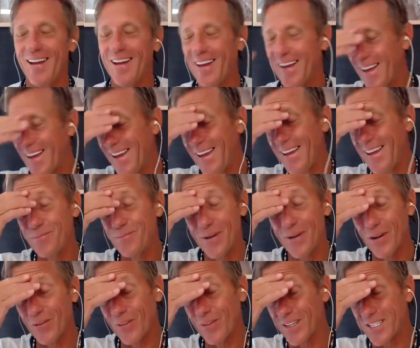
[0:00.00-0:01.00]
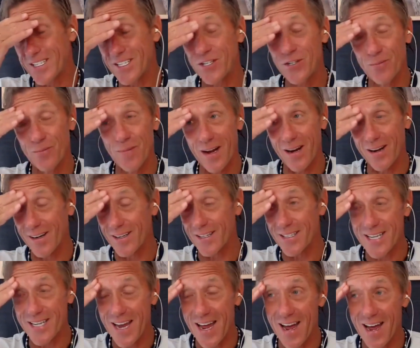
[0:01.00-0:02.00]
it, he built this
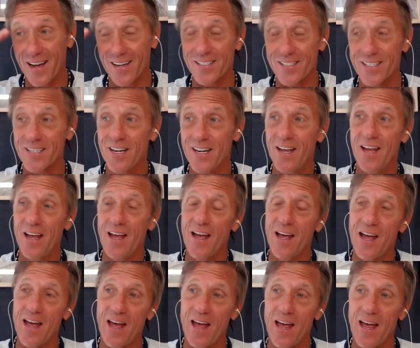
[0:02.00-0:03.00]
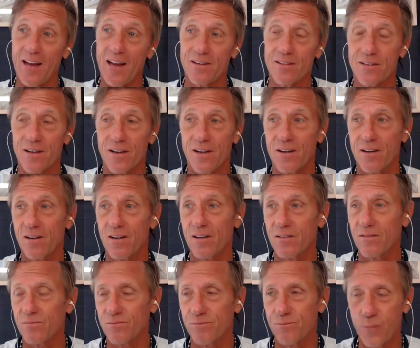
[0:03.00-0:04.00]
humongous house and
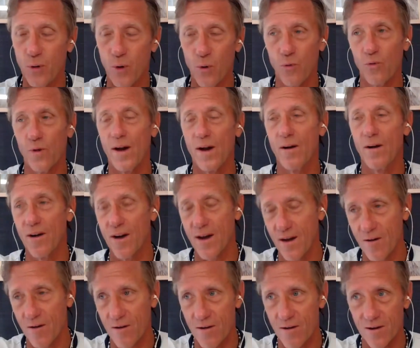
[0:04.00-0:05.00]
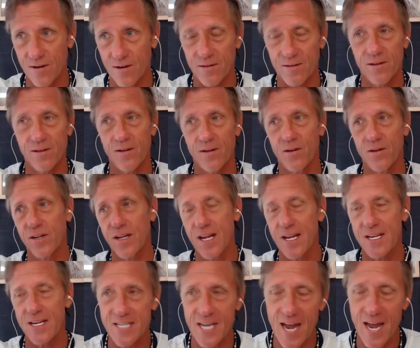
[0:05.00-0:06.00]
pool area and you know
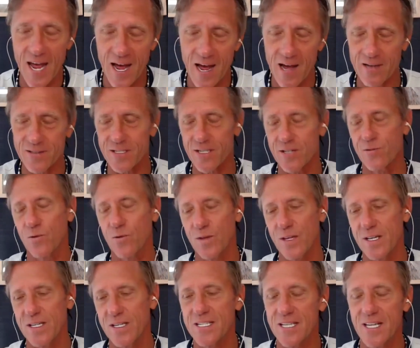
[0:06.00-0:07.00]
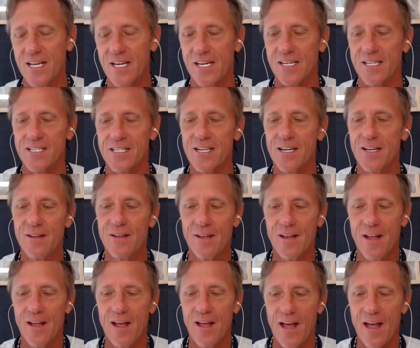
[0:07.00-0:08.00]
guest house and all these things
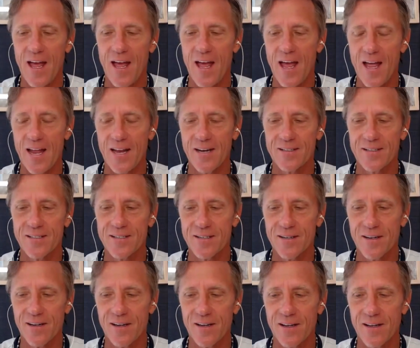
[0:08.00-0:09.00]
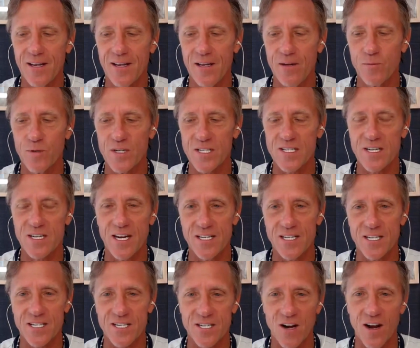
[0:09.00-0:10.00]
and he was
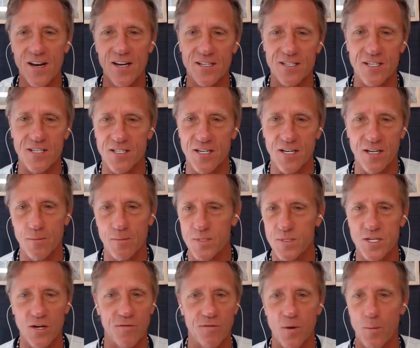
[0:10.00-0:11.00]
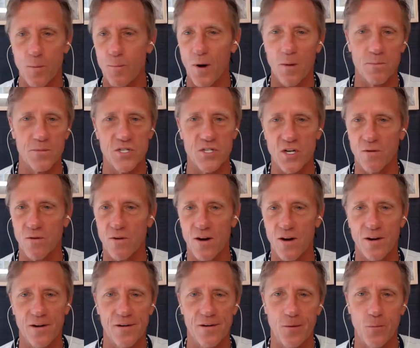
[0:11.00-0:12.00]
he decided to dig himself a bomb
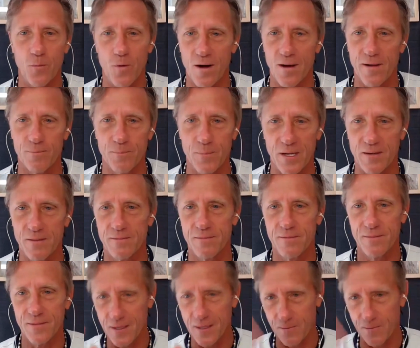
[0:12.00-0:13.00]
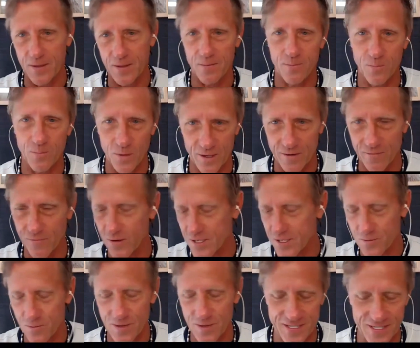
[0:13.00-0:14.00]
shelter i don't know why but anyway
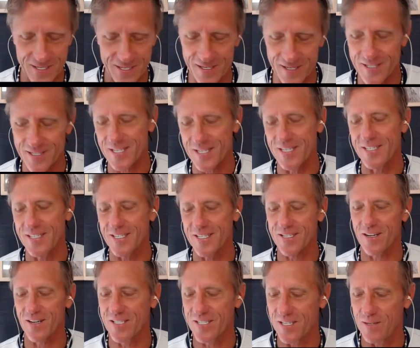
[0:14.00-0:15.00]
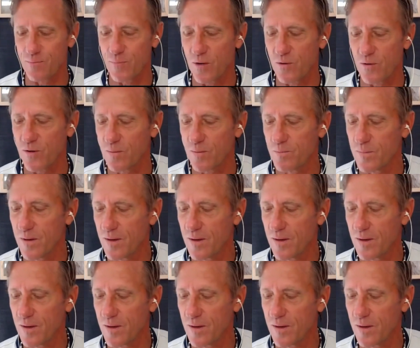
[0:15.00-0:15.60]
whatever his reasoning is he decides he built